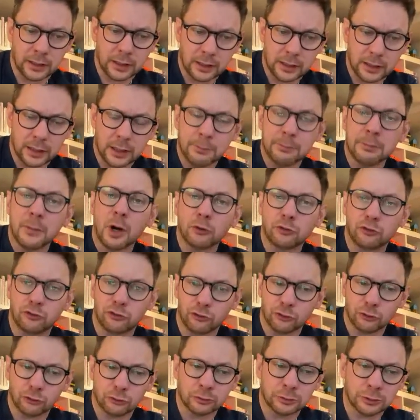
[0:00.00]

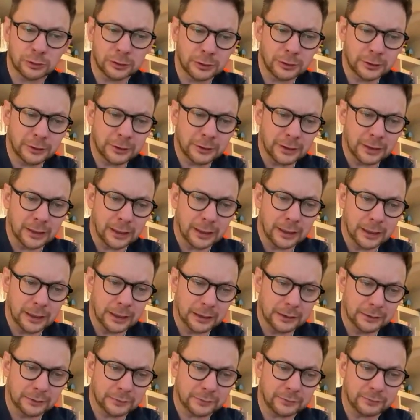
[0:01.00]
emotional
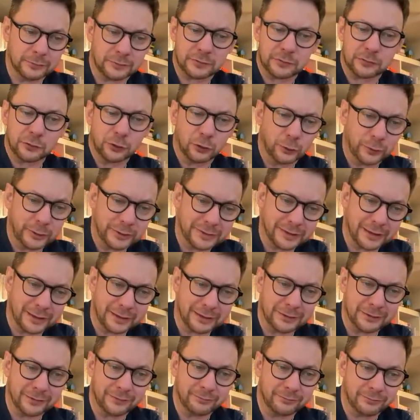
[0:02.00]

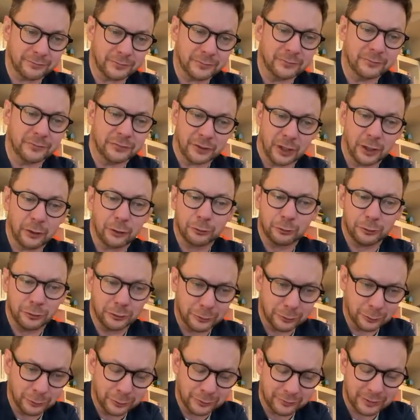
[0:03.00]
storytelling zone and
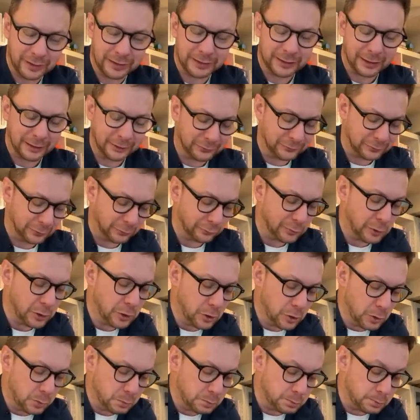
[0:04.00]
all of that kind of stuff,
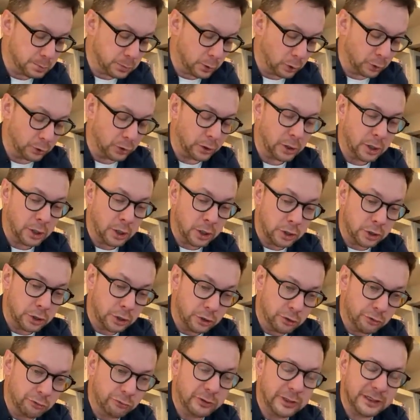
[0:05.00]
but
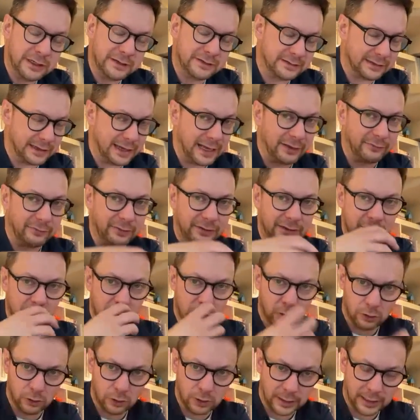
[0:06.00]
you need to have in
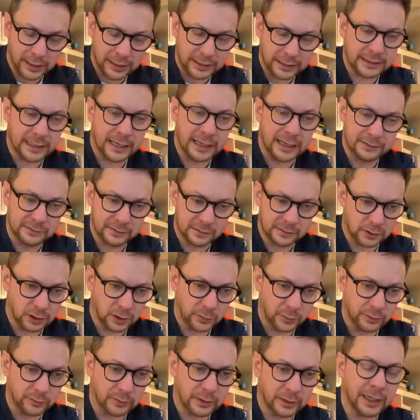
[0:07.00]
your head, as the
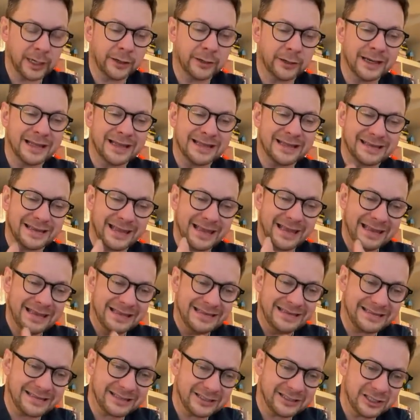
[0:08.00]
copywriter, an
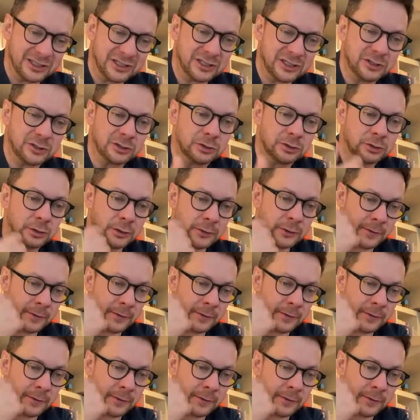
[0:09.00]
internal